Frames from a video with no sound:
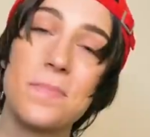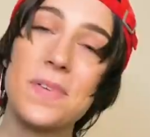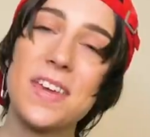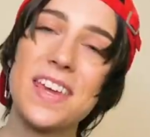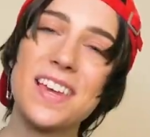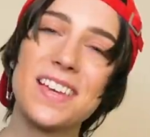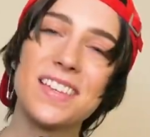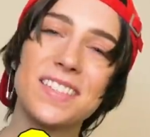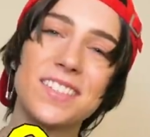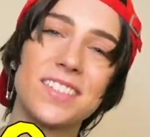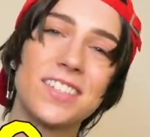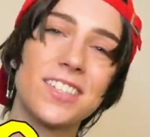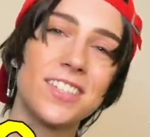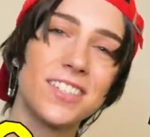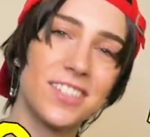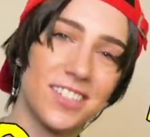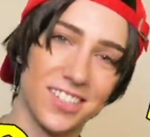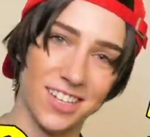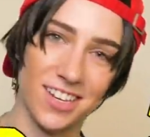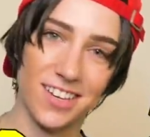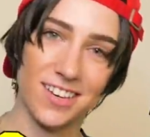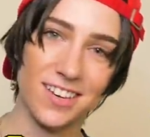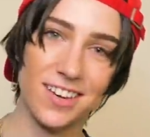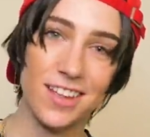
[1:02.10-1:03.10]
Be
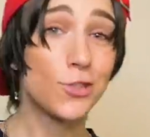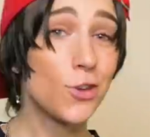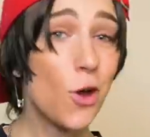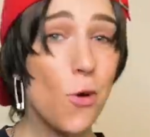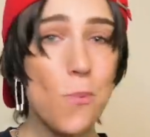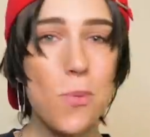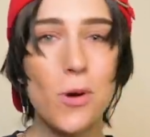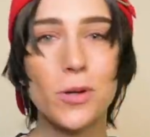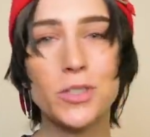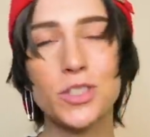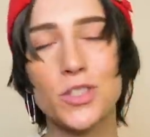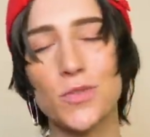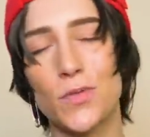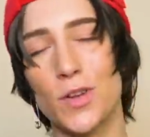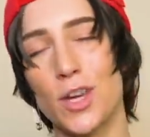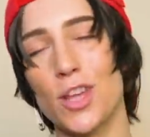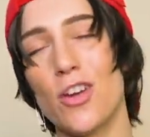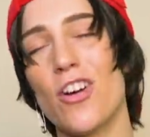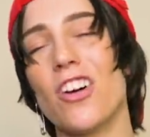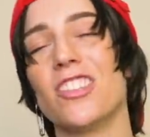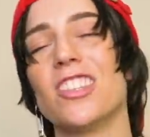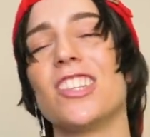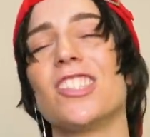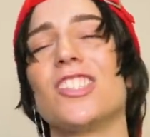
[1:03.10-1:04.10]
consistent. Don't post a
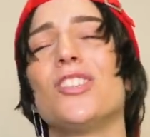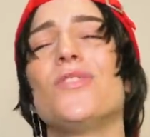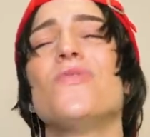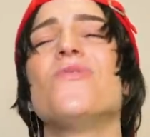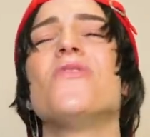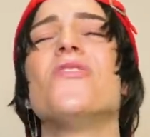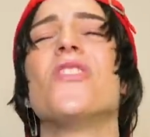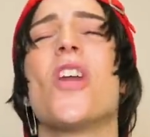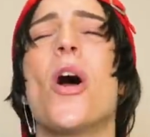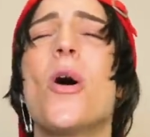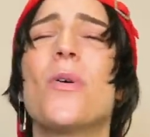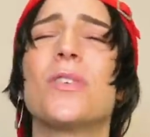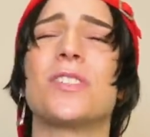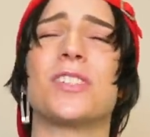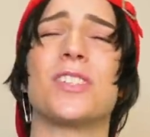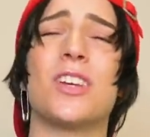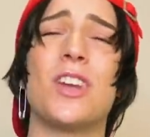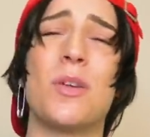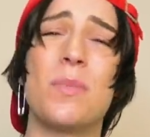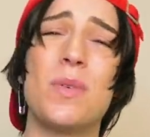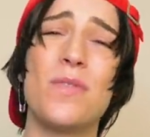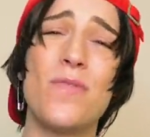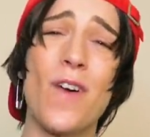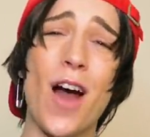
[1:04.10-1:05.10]
video unless you know it's
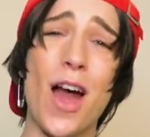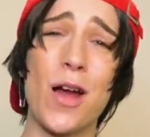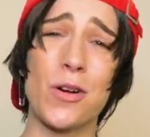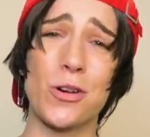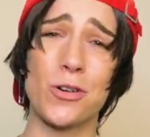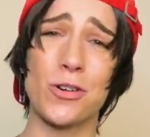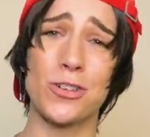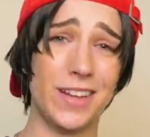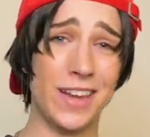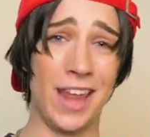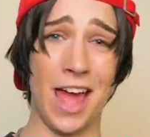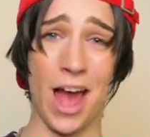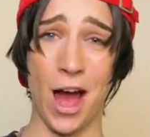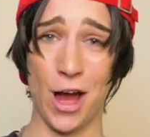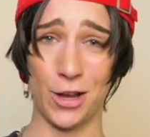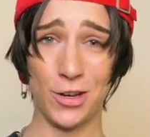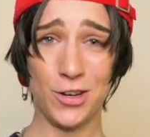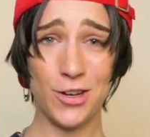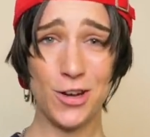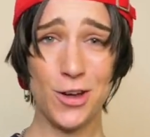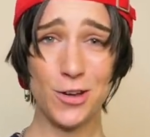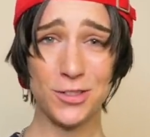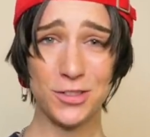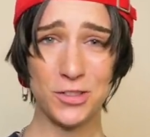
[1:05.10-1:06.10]
gonna be viral. And how
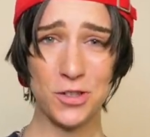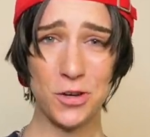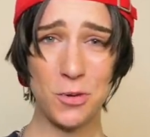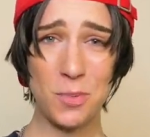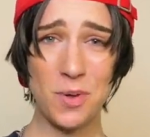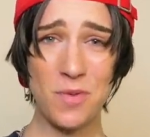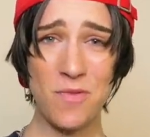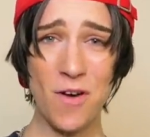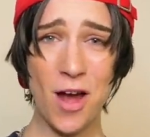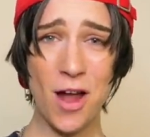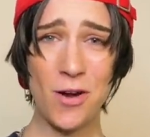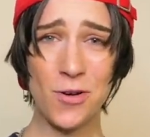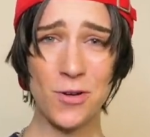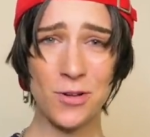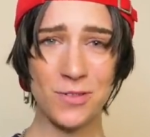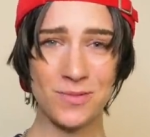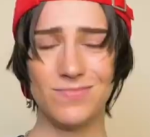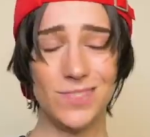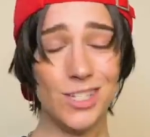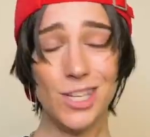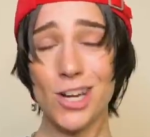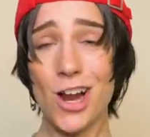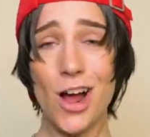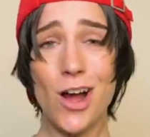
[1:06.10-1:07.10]
do you know it's gonna be
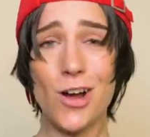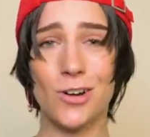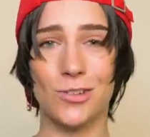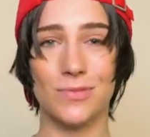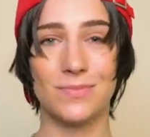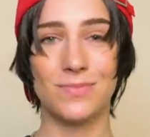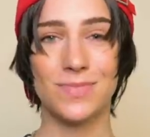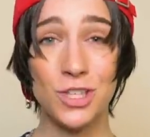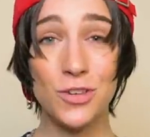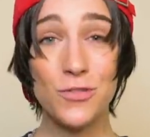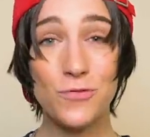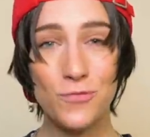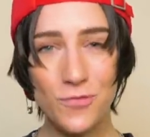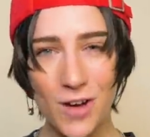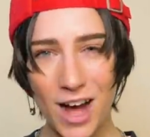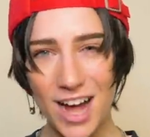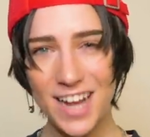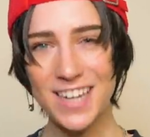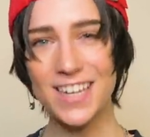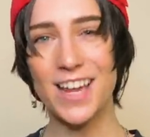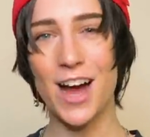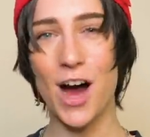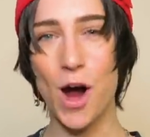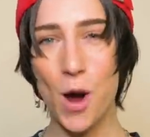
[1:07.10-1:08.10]
viral? You don't. You
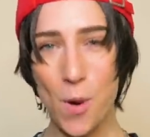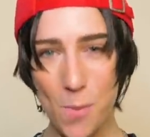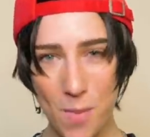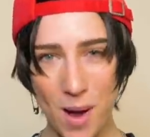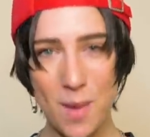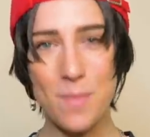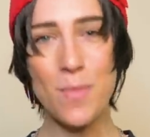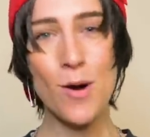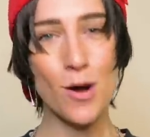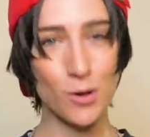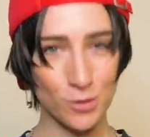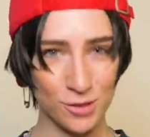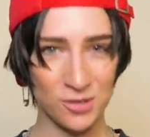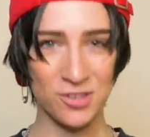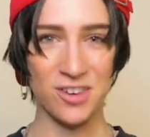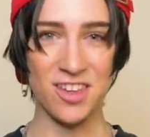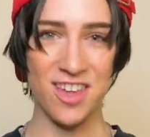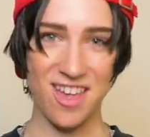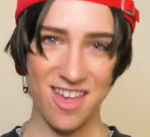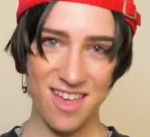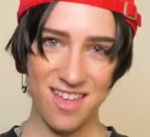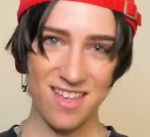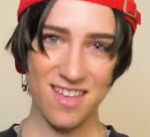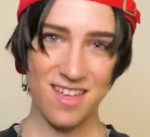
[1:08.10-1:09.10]
find out by
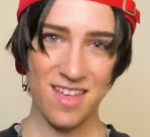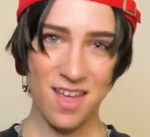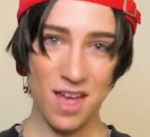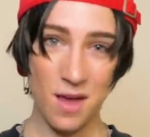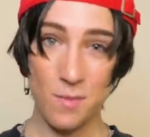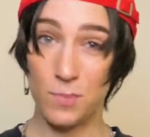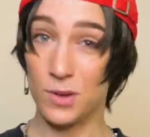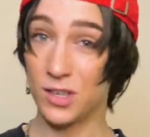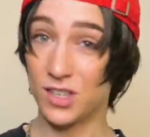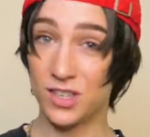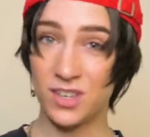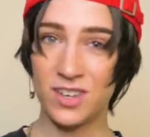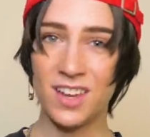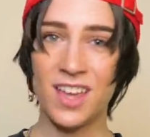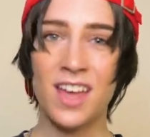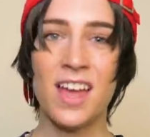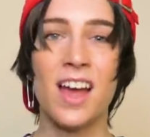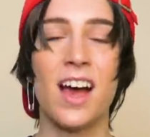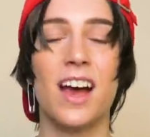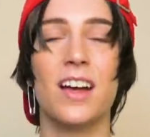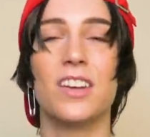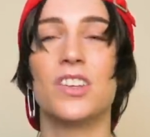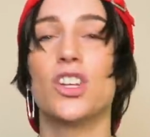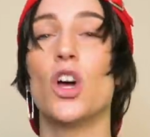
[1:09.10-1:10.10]
posting it. But
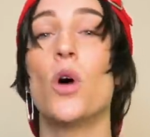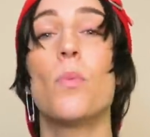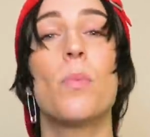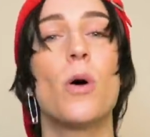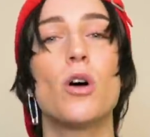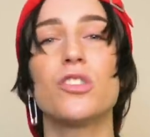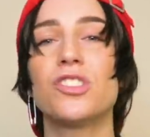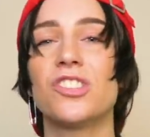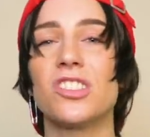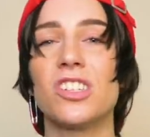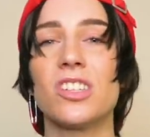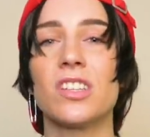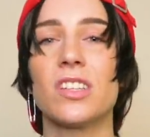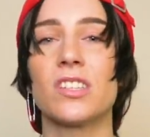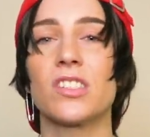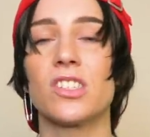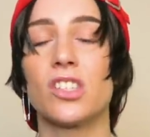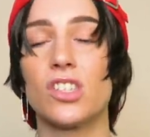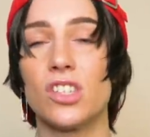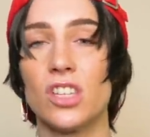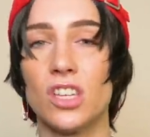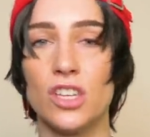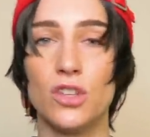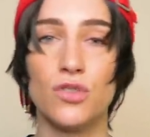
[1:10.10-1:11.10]
don't post it
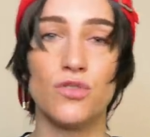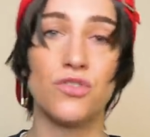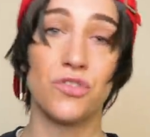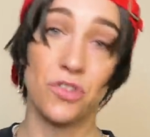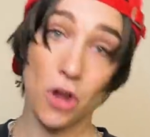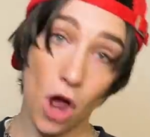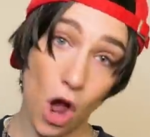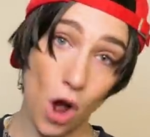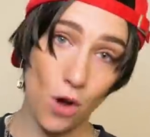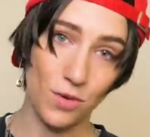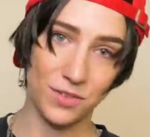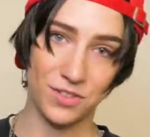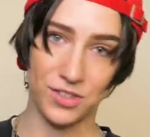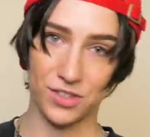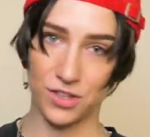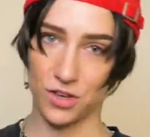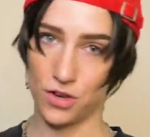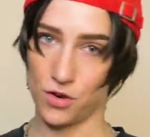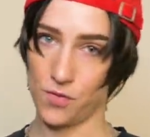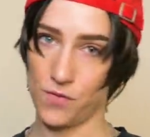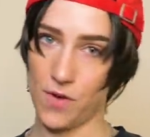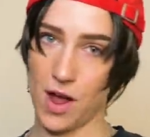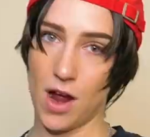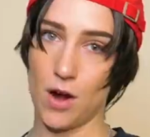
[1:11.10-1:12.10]
unless you know it's
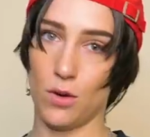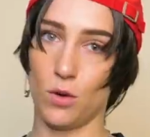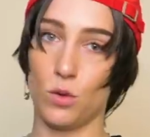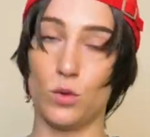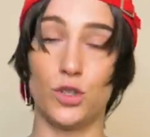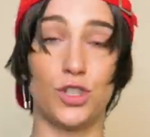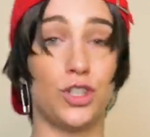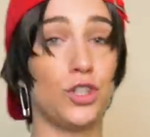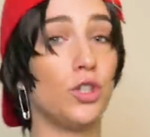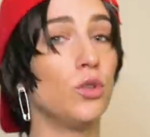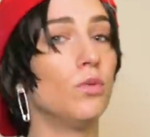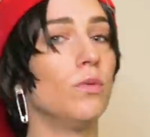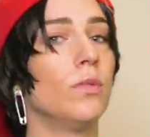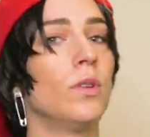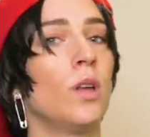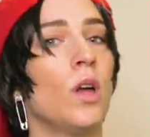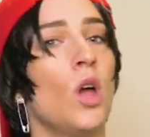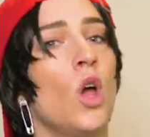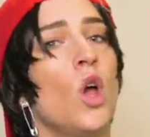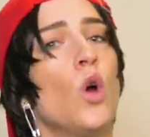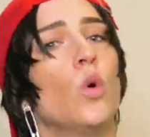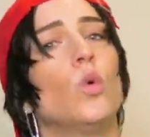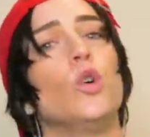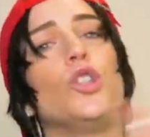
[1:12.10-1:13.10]
gonna go viral, which you,
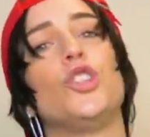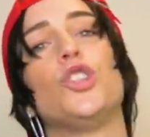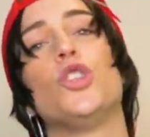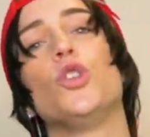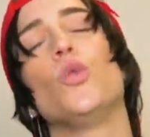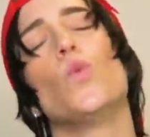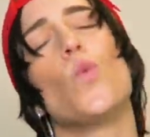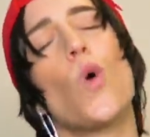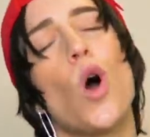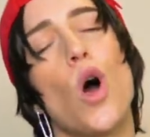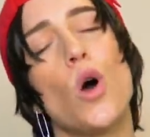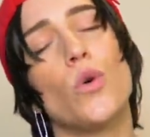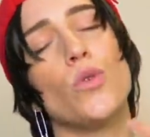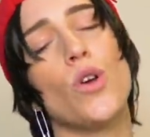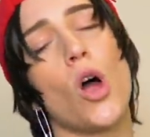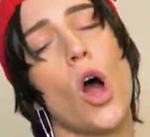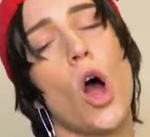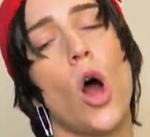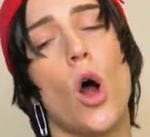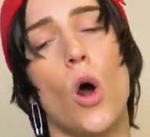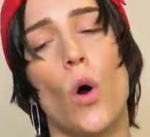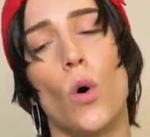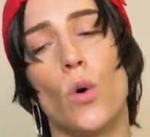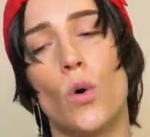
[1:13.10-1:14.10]
which you won't
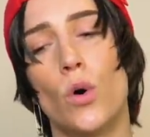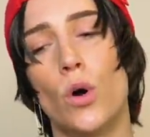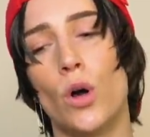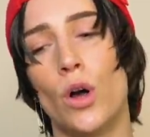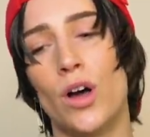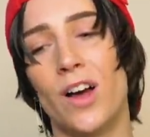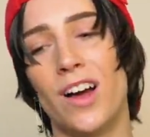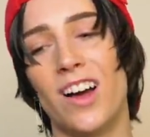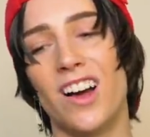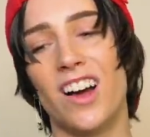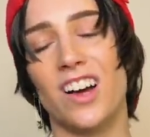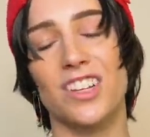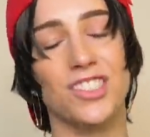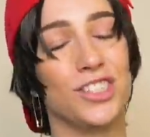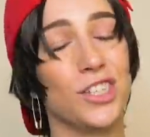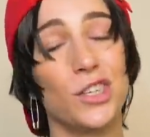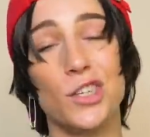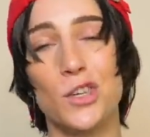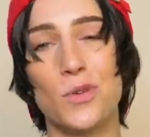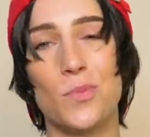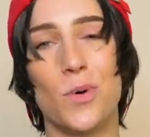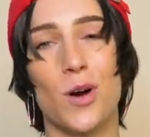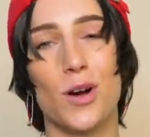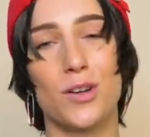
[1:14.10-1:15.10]
know
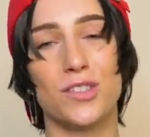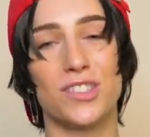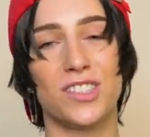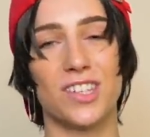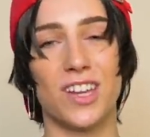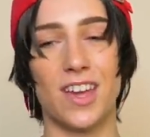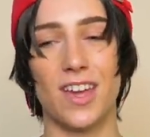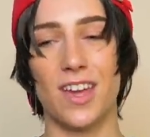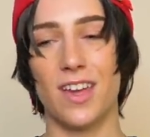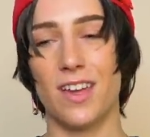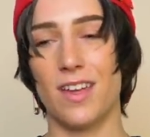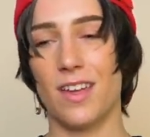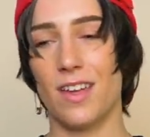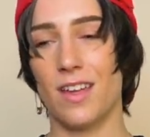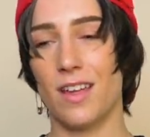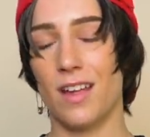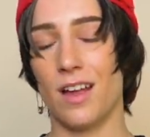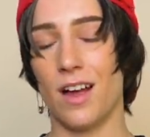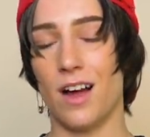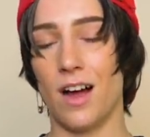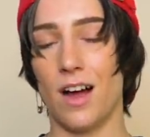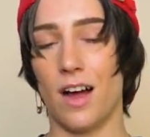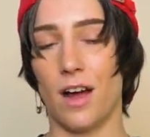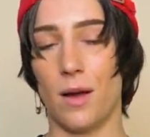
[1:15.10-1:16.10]
until you post it,
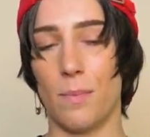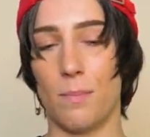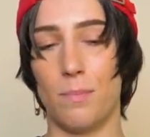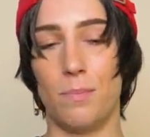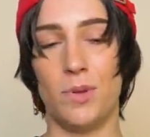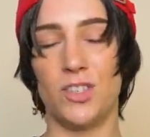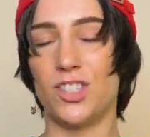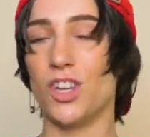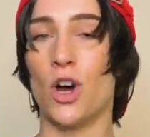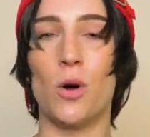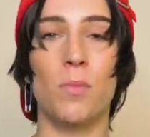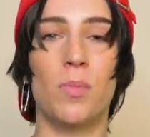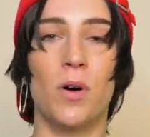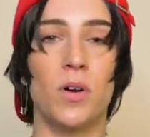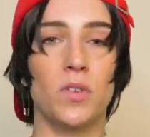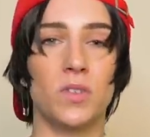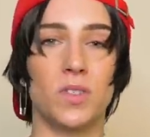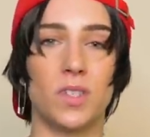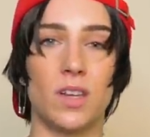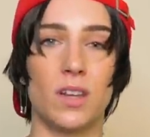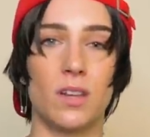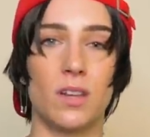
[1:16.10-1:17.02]
uh, but don't post